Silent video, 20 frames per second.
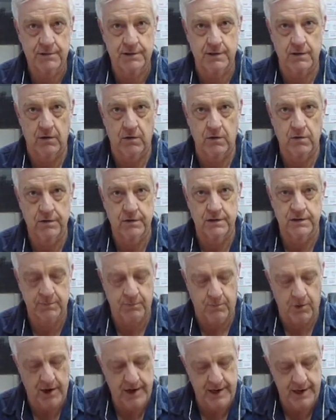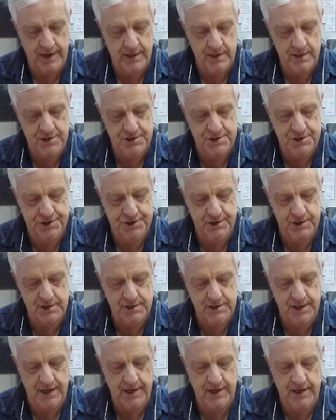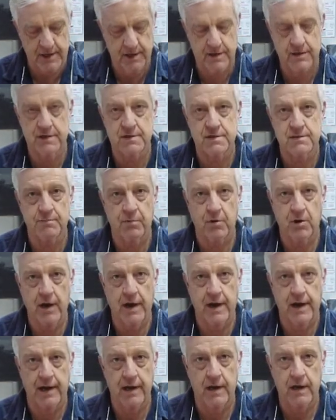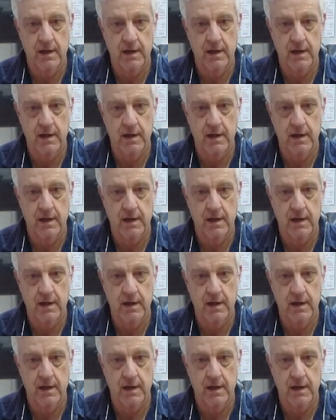that hold the spring in, just ahead of the spring,